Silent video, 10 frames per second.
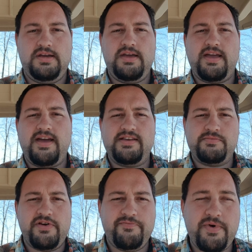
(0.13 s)
Hey guys,
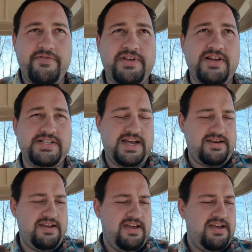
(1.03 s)
Mark from Belva Dodge
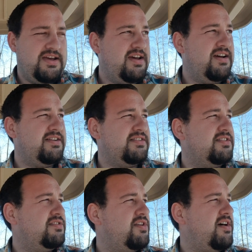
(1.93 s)
again. Just
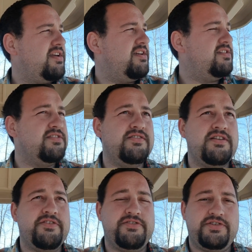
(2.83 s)
thought I'd do
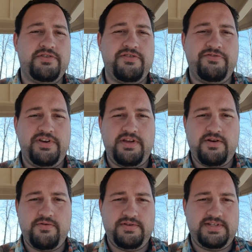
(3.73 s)
another short
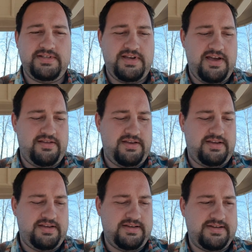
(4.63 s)
video. This is kind of
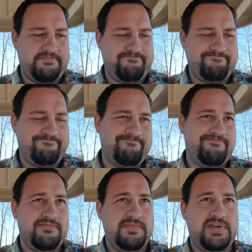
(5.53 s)
like,
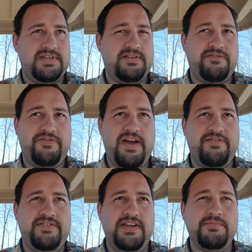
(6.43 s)
I guess,
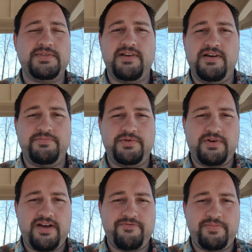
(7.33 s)
5 tips to help you
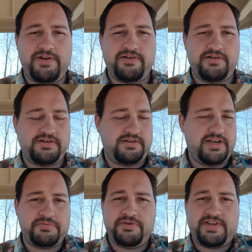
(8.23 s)
have better
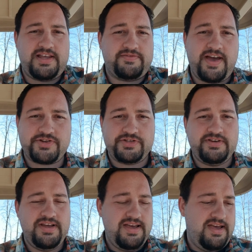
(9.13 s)
customer satisfaction.
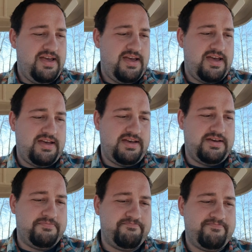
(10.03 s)

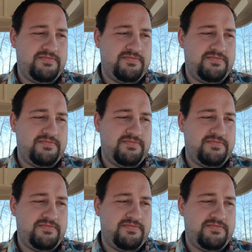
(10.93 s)
Um,